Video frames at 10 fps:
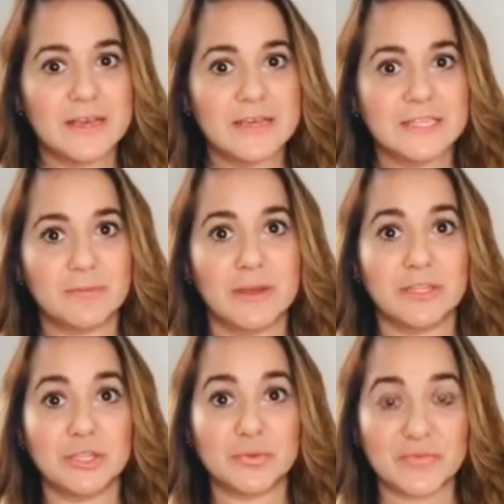is
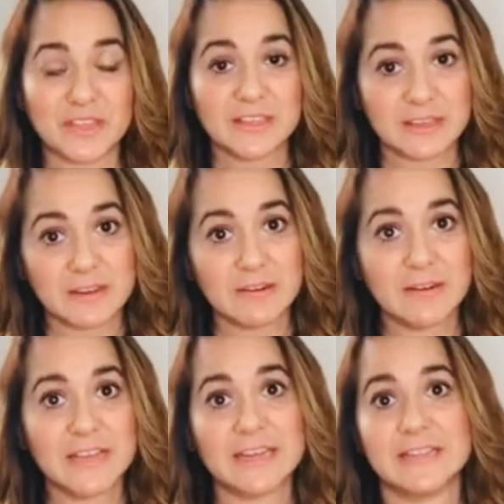meant to be here,
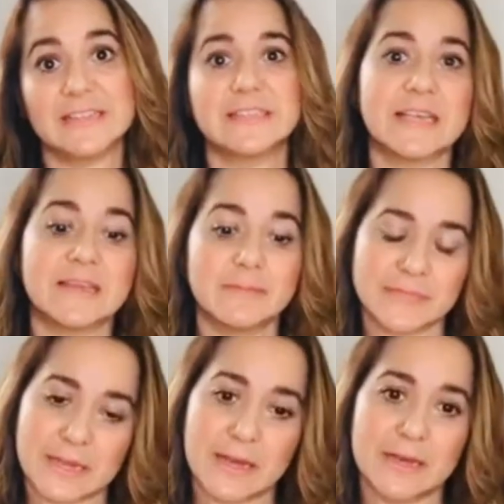and at the same
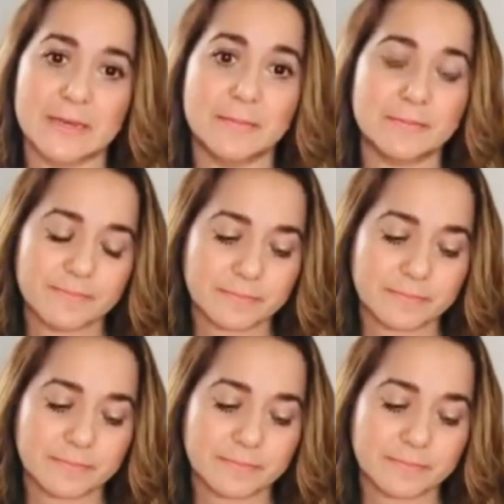time,